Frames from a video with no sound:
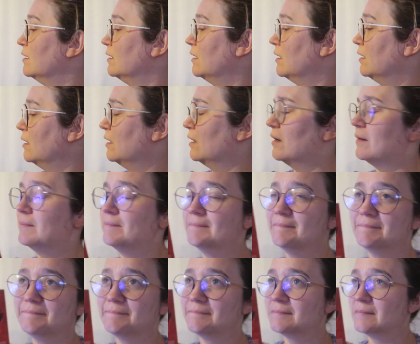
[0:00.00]
Uh,
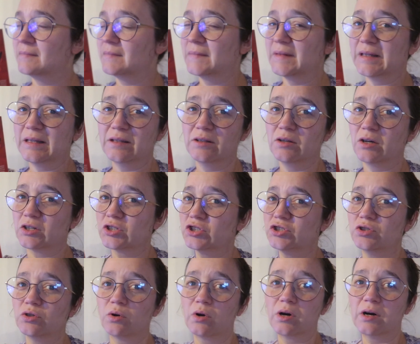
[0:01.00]
Not
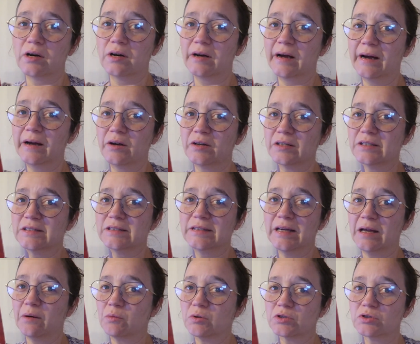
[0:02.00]
sure I
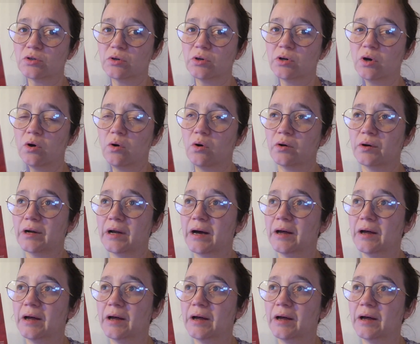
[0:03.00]
understand what's going on.